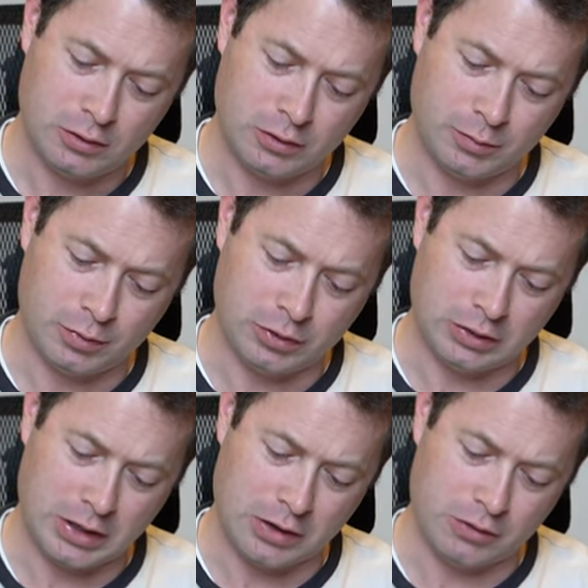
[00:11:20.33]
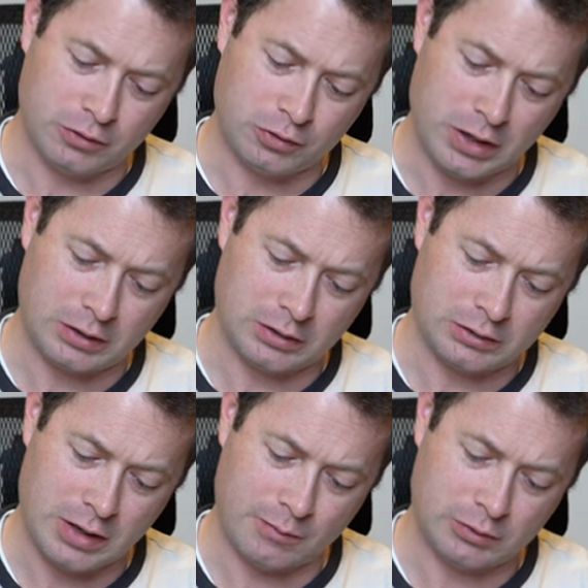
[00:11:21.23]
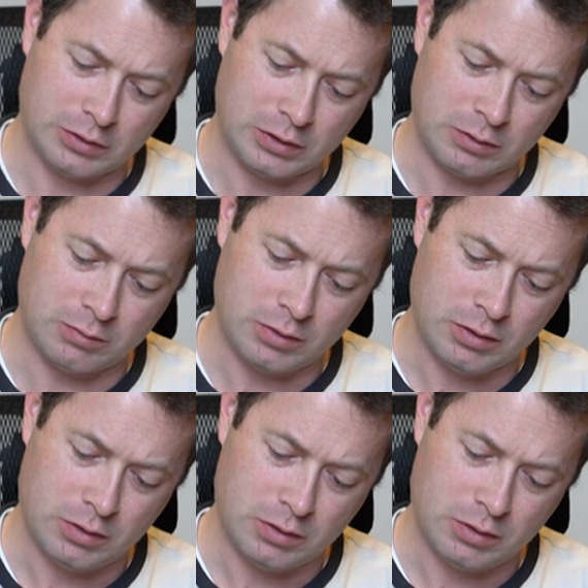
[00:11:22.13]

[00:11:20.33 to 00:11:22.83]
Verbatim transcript: to put together than trying to sandwich them